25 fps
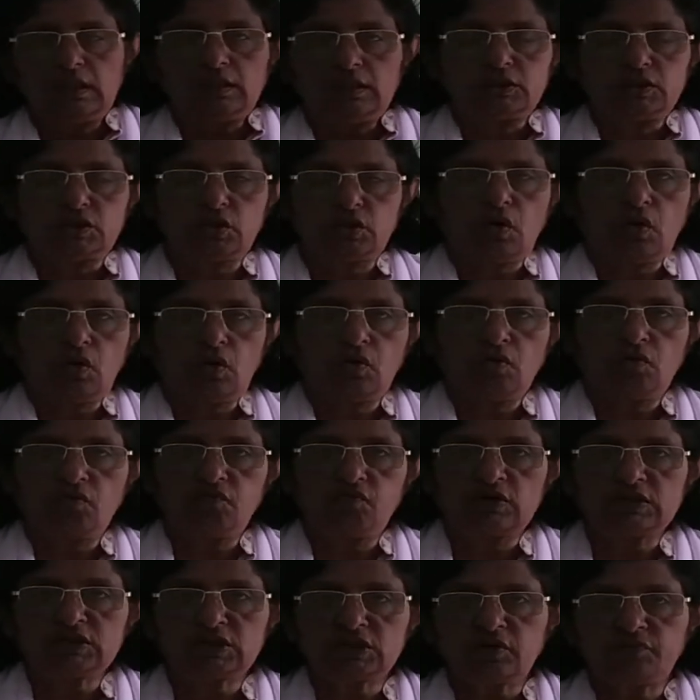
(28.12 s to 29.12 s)
So
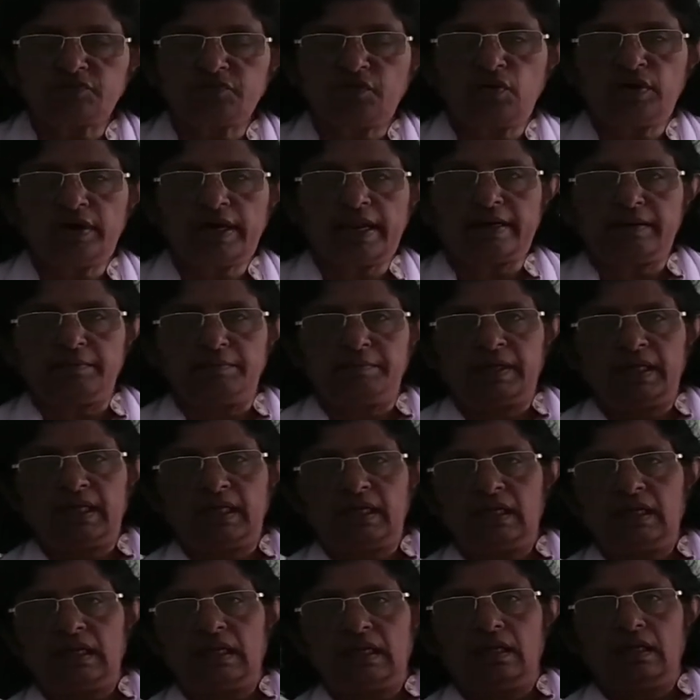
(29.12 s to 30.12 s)
first of all, let
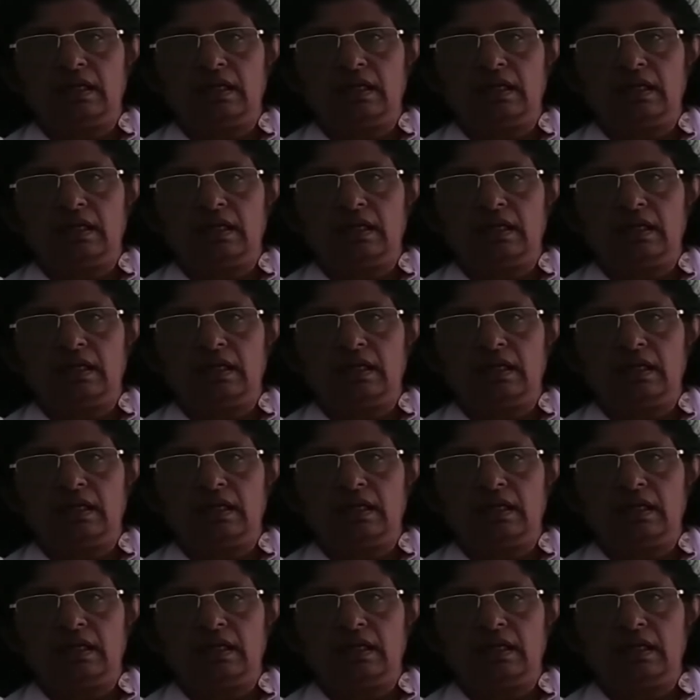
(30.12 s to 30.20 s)
me